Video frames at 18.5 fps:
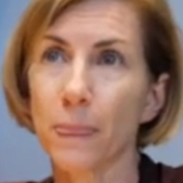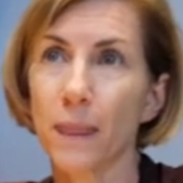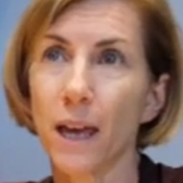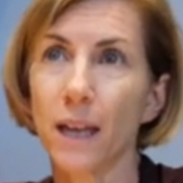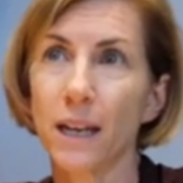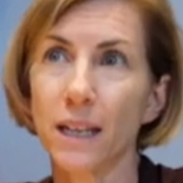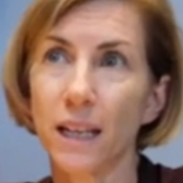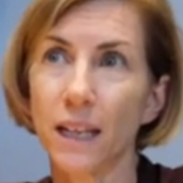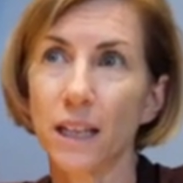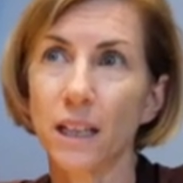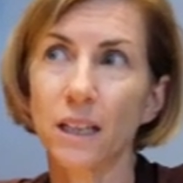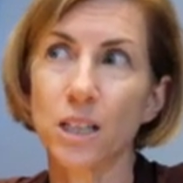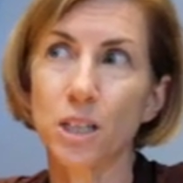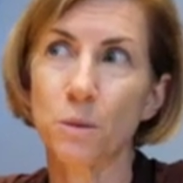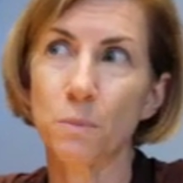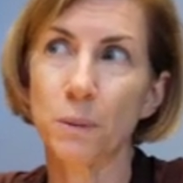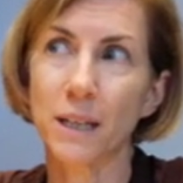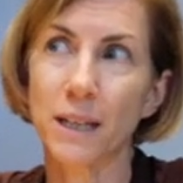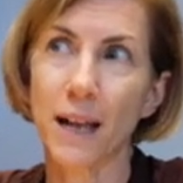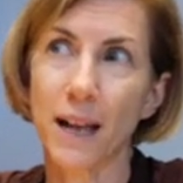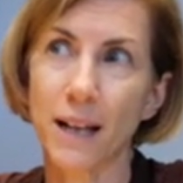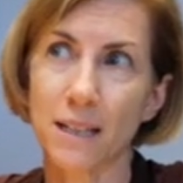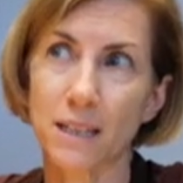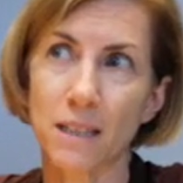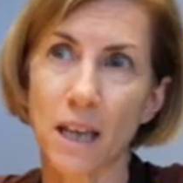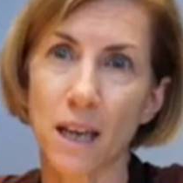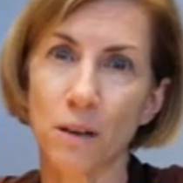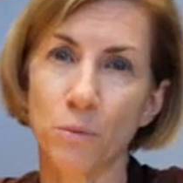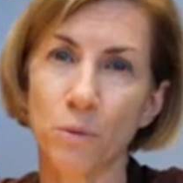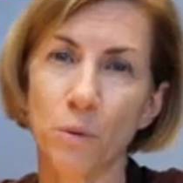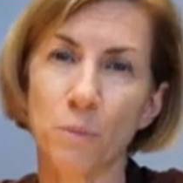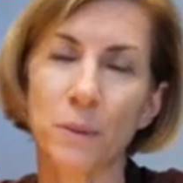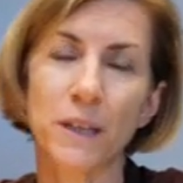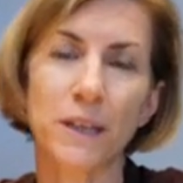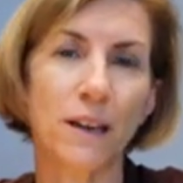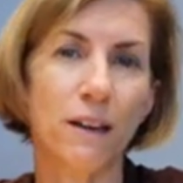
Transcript: an English B essay will be